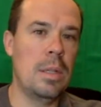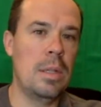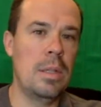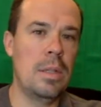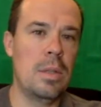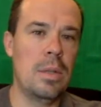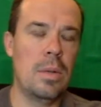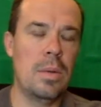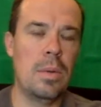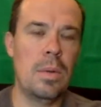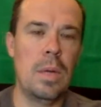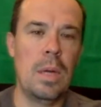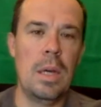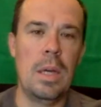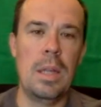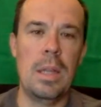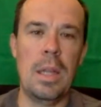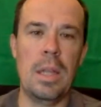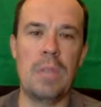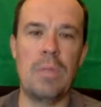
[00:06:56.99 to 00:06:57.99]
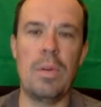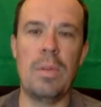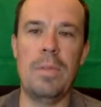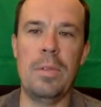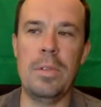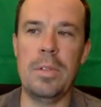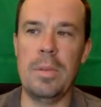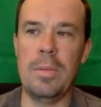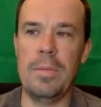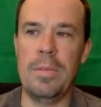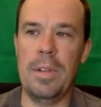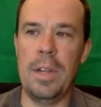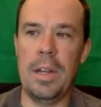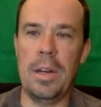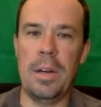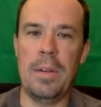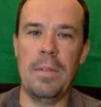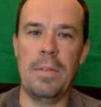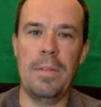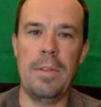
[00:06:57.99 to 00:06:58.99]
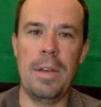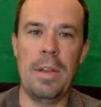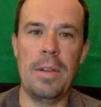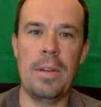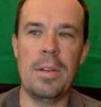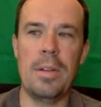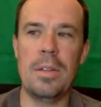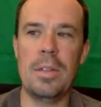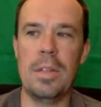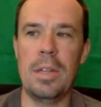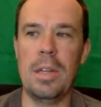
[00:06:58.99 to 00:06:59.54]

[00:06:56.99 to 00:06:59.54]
And so that's ruffled some feathers.